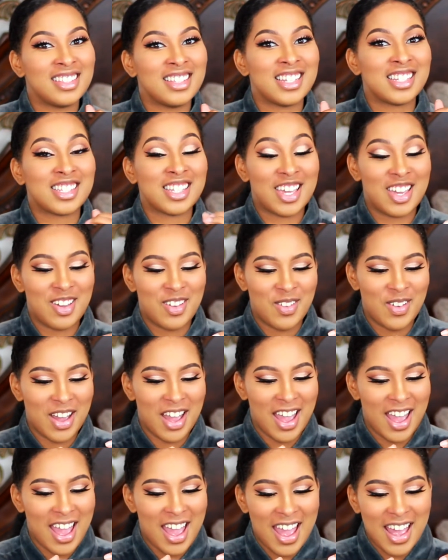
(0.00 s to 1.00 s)
That's cute.
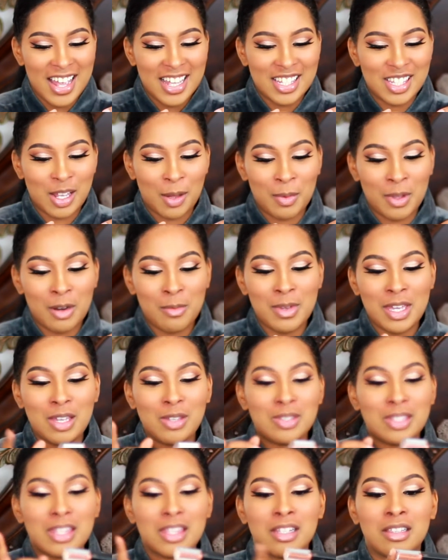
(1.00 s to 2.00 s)
So I'm going to be
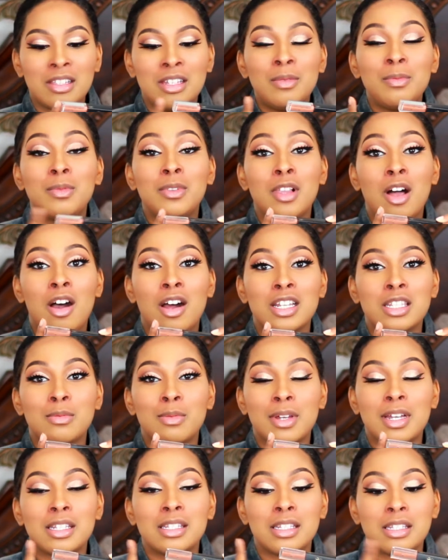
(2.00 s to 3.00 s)
using the lip gloss
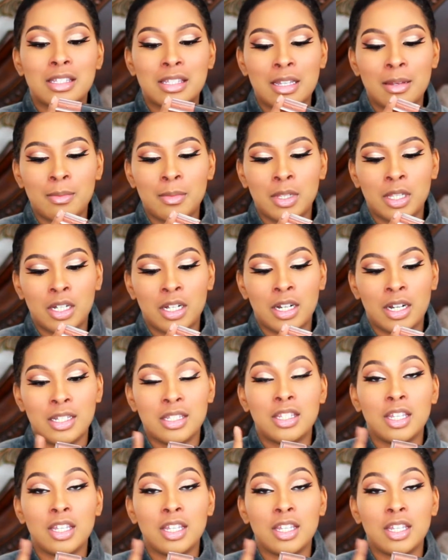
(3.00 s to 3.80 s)
because it's similar